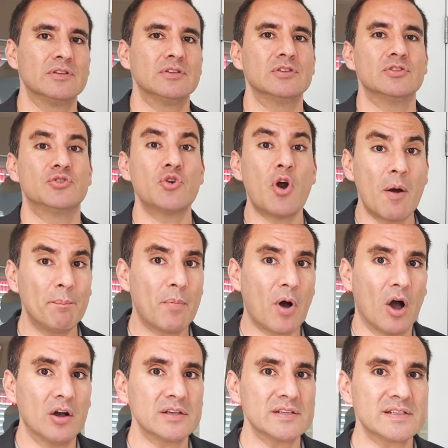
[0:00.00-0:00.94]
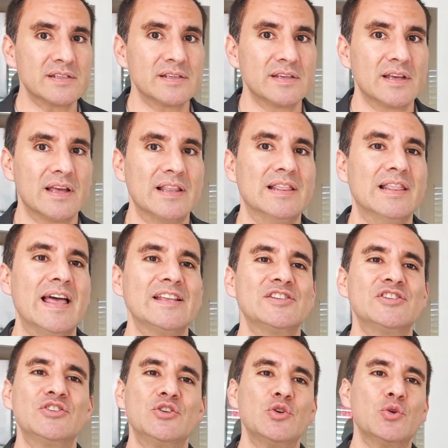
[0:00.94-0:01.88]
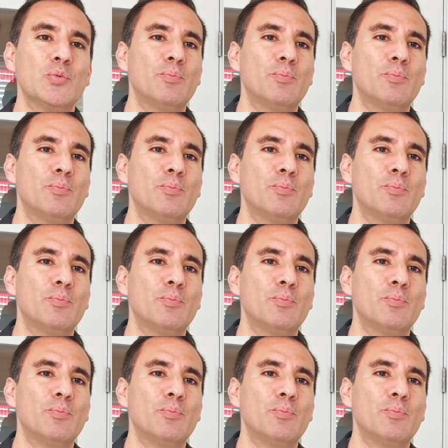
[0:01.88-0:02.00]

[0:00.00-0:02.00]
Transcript: Dropbox lets you